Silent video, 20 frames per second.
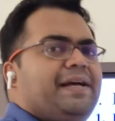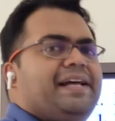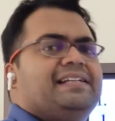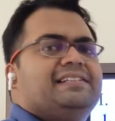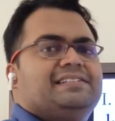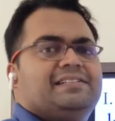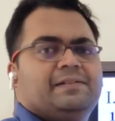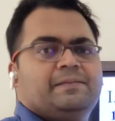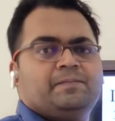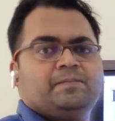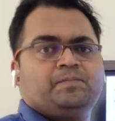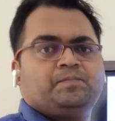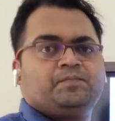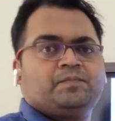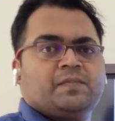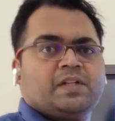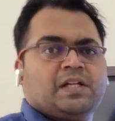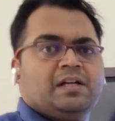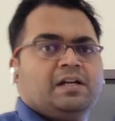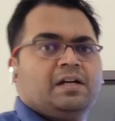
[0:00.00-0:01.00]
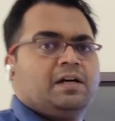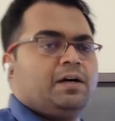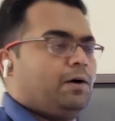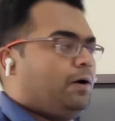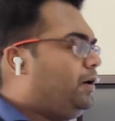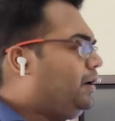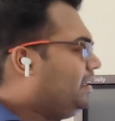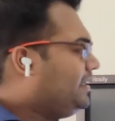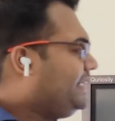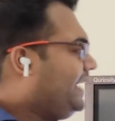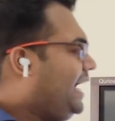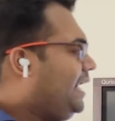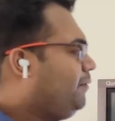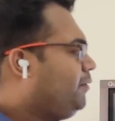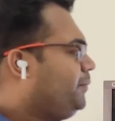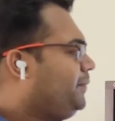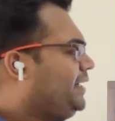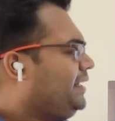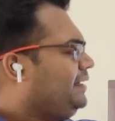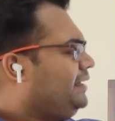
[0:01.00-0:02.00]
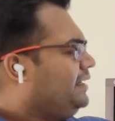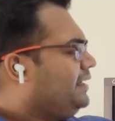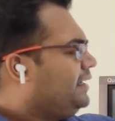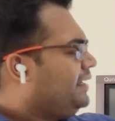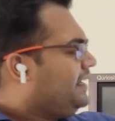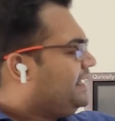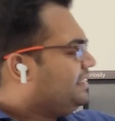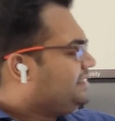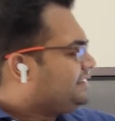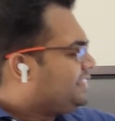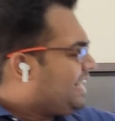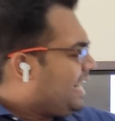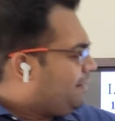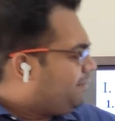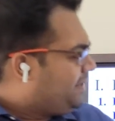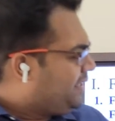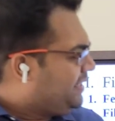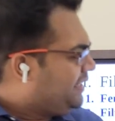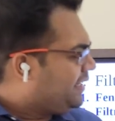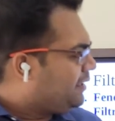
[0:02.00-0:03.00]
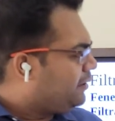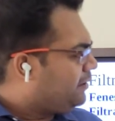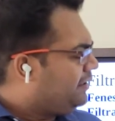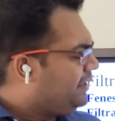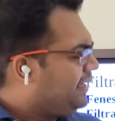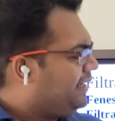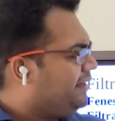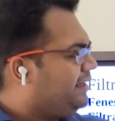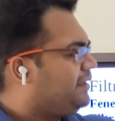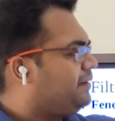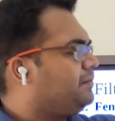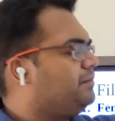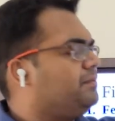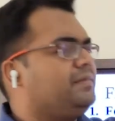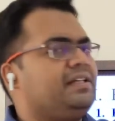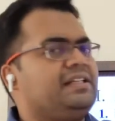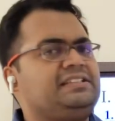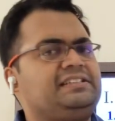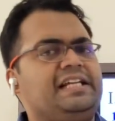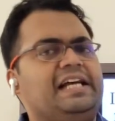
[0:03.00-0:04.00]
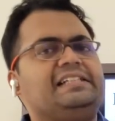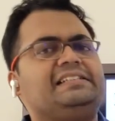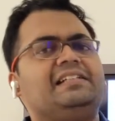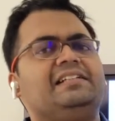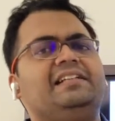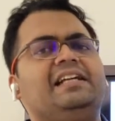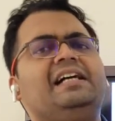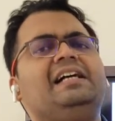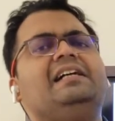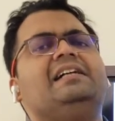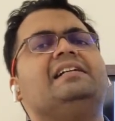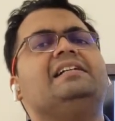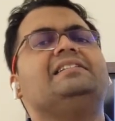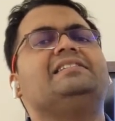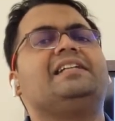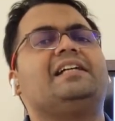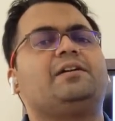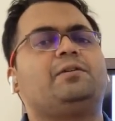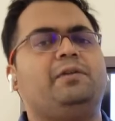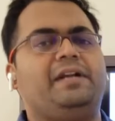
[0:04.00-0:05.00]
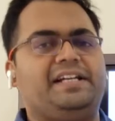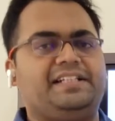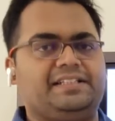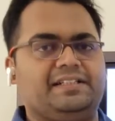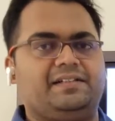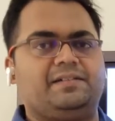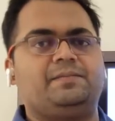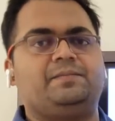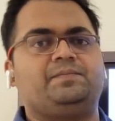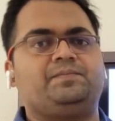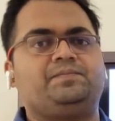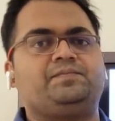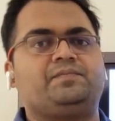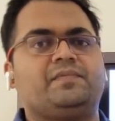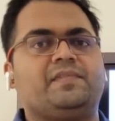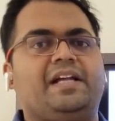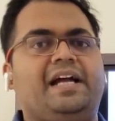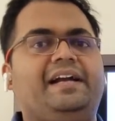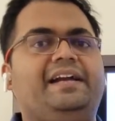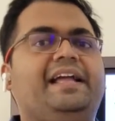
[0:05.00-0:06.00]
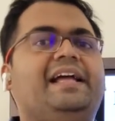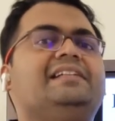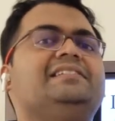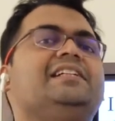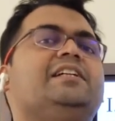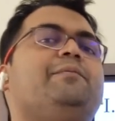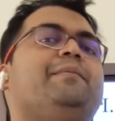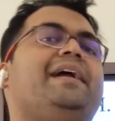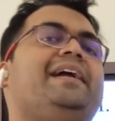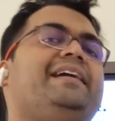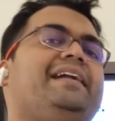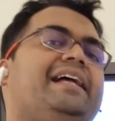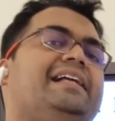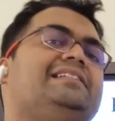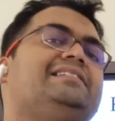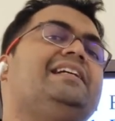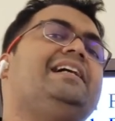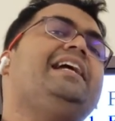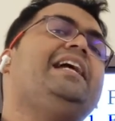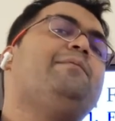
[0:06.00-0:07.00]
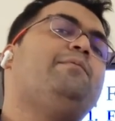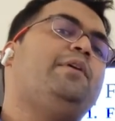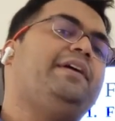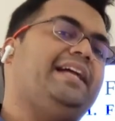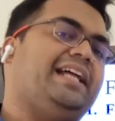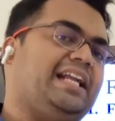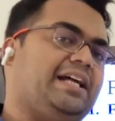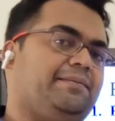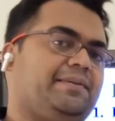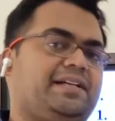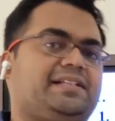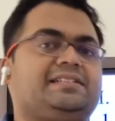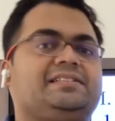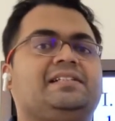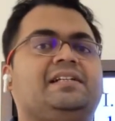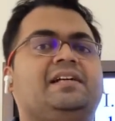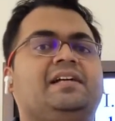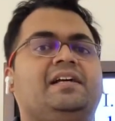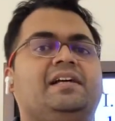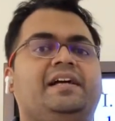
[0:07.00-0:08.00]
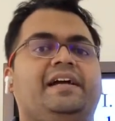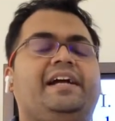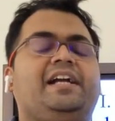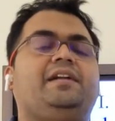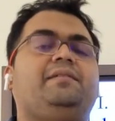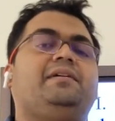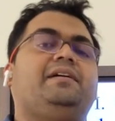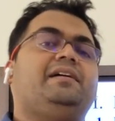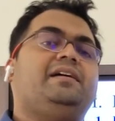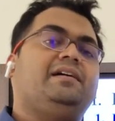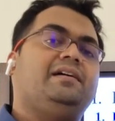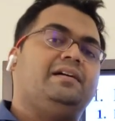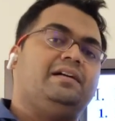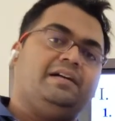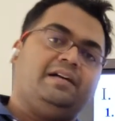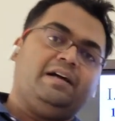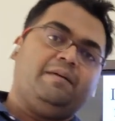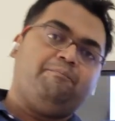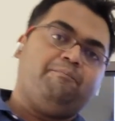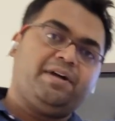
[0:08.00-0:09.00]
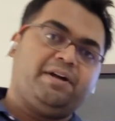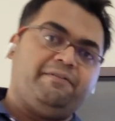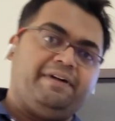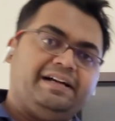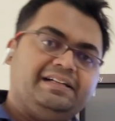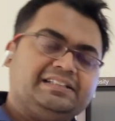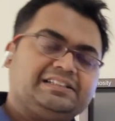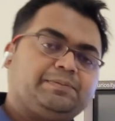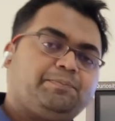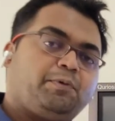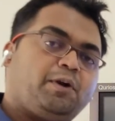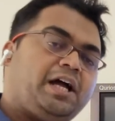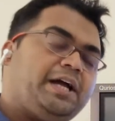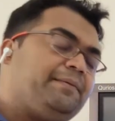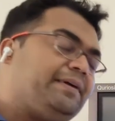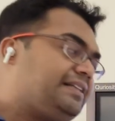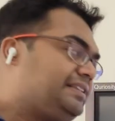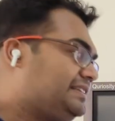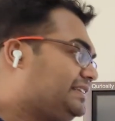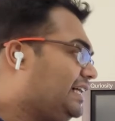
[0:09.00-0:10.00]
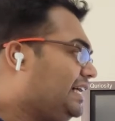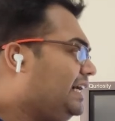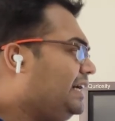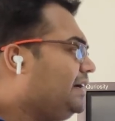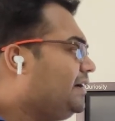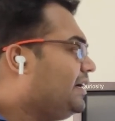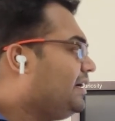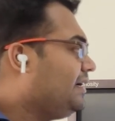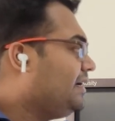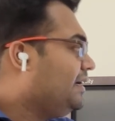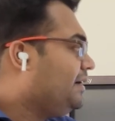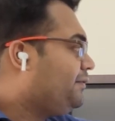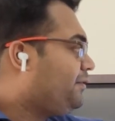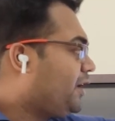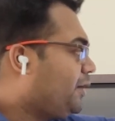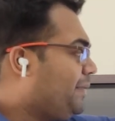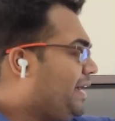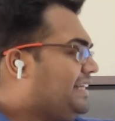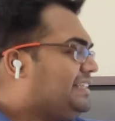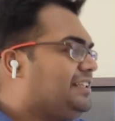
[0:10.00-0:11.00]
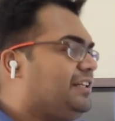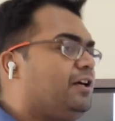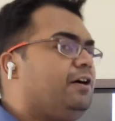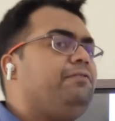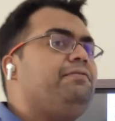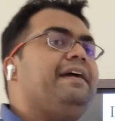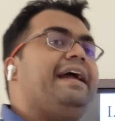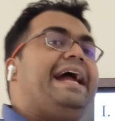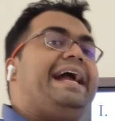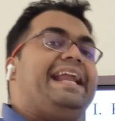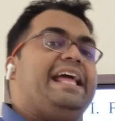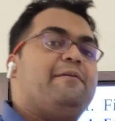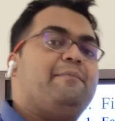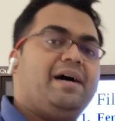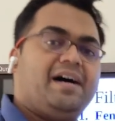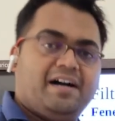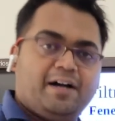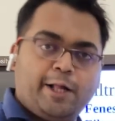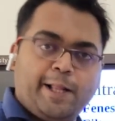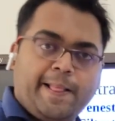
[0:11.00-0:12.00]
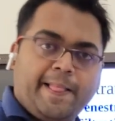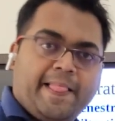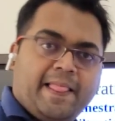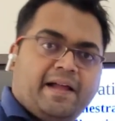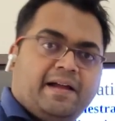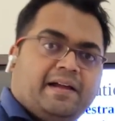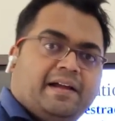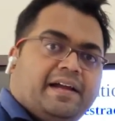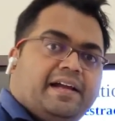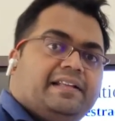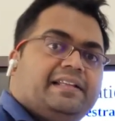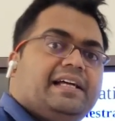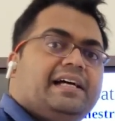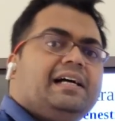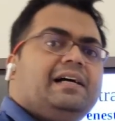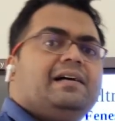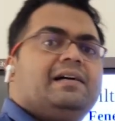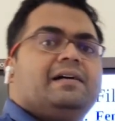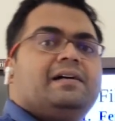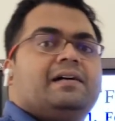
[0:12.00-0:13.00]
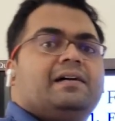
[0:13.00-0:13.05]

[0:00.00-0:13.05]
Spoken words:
space. All the albumin is trapped here only and it stays in the circulation. And hence it maintains the hemodynamics. It prohibits the formation of edema in the